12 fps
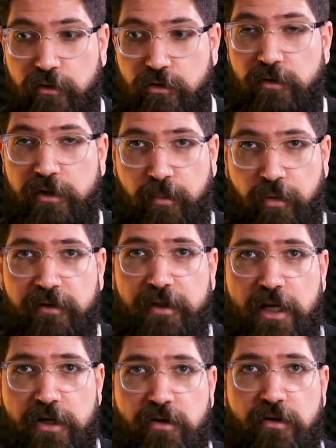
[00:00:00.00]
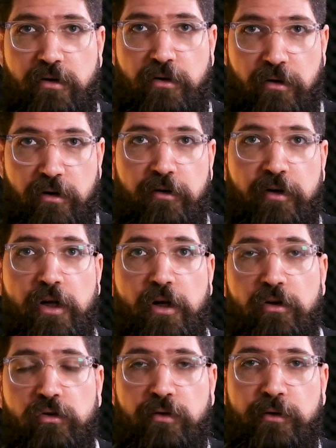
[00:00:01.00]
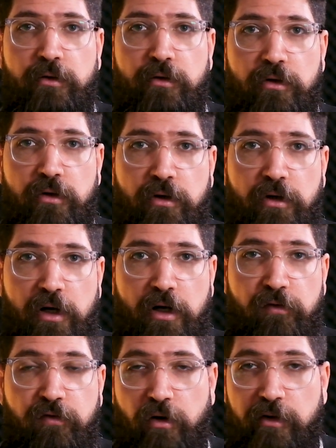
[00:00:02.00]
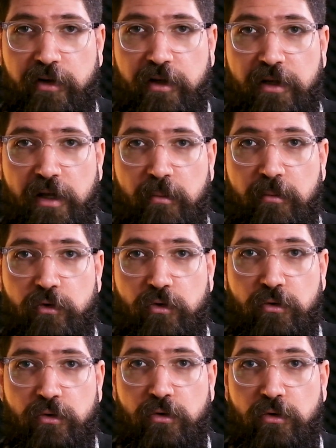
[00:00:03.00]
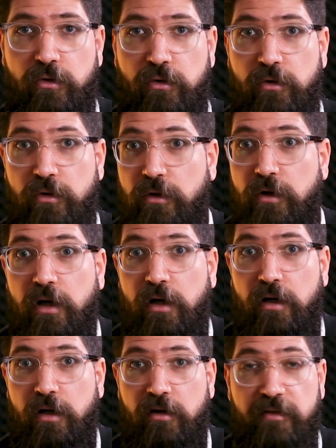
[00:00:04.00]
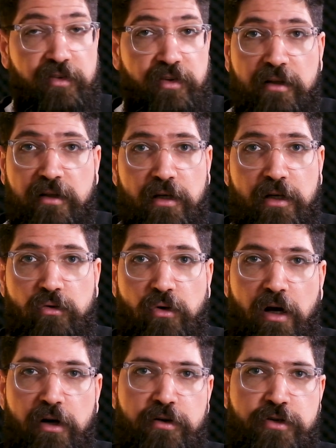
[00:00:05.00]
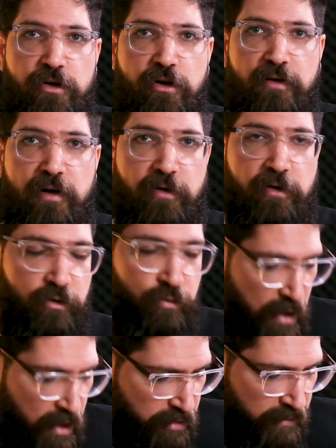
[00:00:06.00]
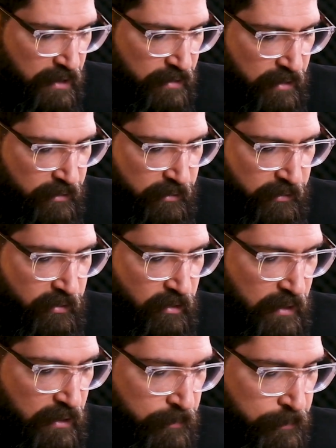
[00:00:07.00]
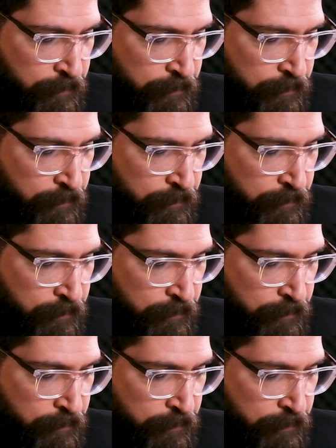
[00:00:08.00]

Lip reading: through deportation or to forcing them to resettle into other geographies, into other areas in Syria.